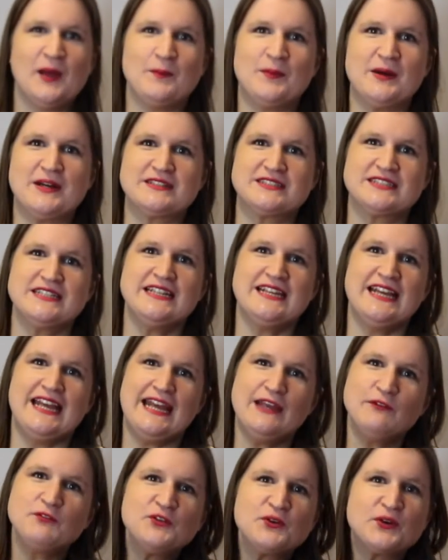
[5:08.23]
but
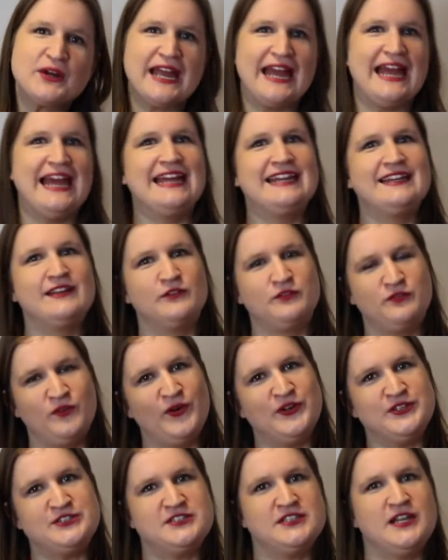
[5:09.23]
if you can,
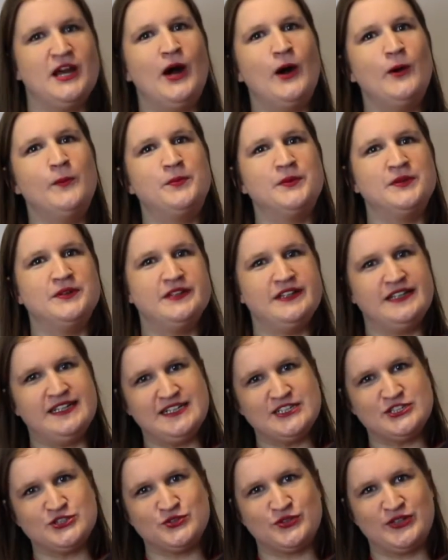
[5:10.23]
avoid the open
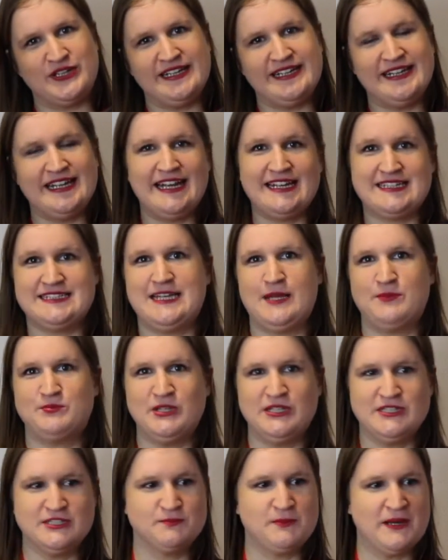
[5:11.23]
E string
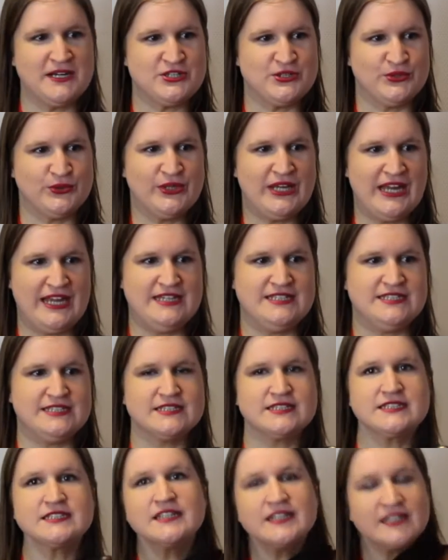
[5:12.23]
except in special
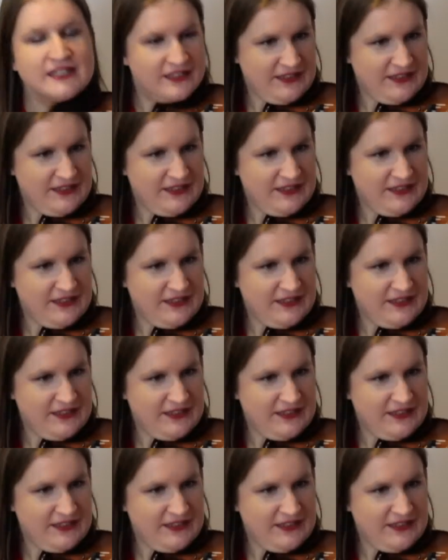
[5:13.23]
cases.